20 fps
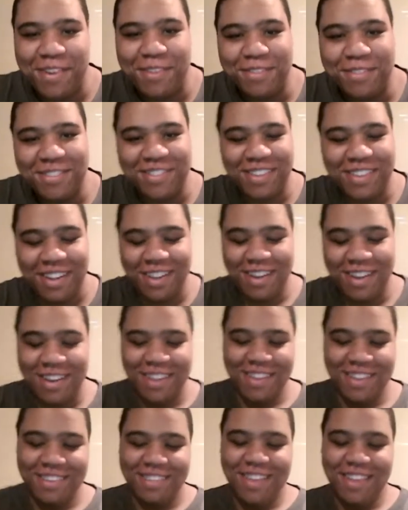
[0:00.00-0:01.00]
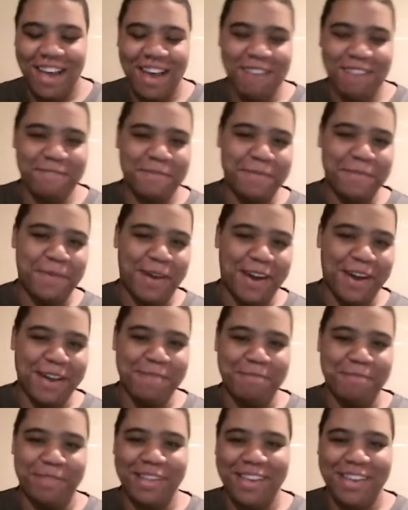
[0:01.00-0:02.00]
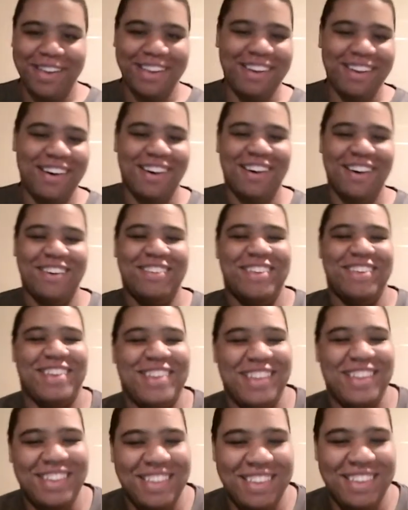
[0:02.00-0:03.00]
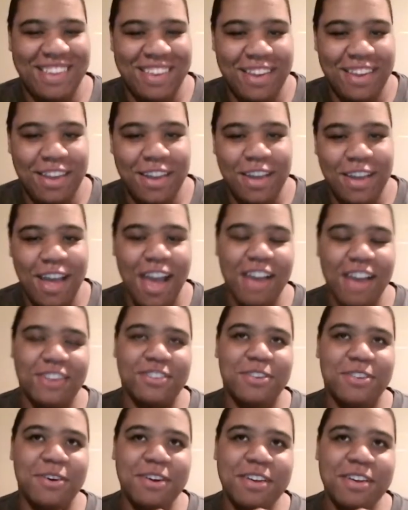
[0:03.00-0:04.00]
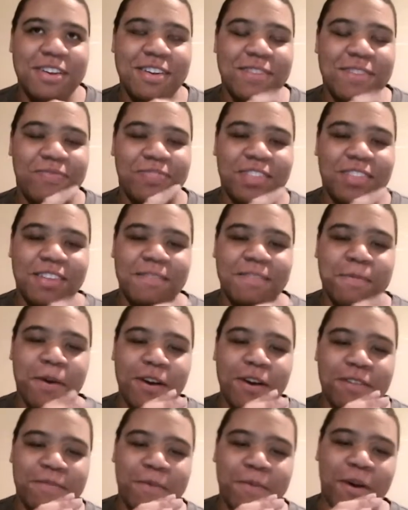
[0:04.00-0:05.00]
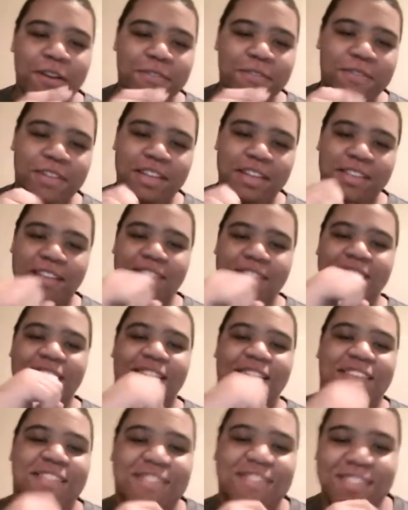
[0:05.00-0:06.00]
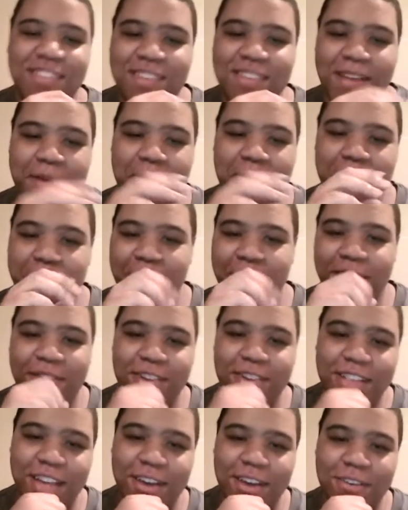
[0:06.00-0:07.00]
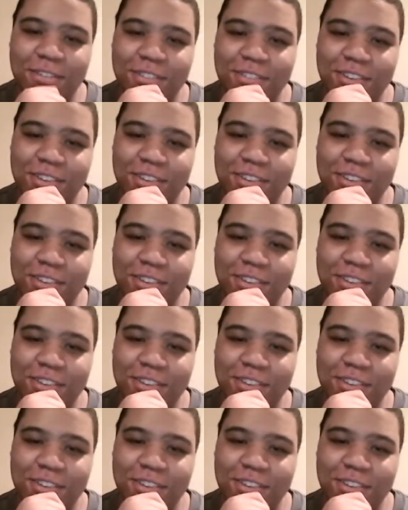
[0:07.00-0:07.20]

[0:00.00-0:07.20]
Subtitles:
I was just like, stop, rewind, play. Oh my god. Actually, you know what? Pause for like 10 seconds. I'm going to play it right now.